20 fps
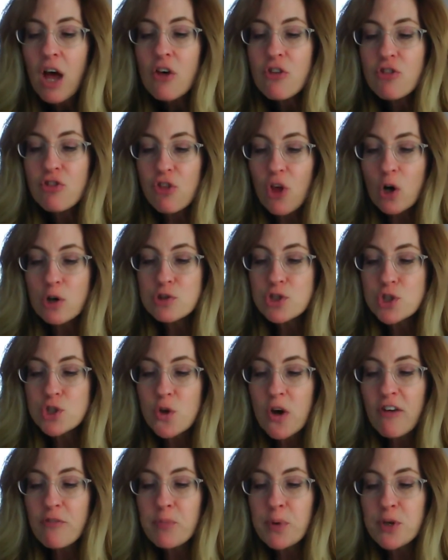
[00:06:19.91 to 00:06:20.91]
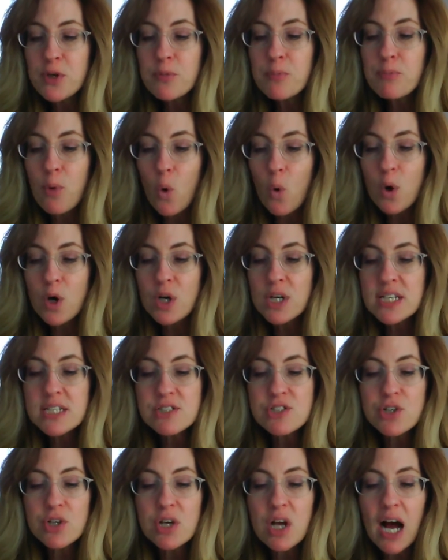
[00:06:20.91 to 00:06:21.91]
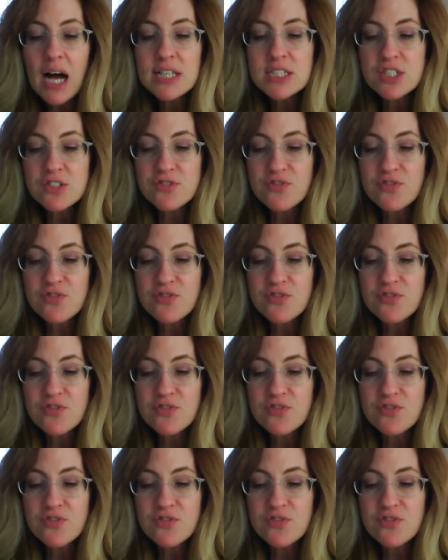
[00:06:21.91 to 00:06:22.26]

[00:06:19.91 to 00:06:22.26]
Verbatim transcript: Those who have been born into God's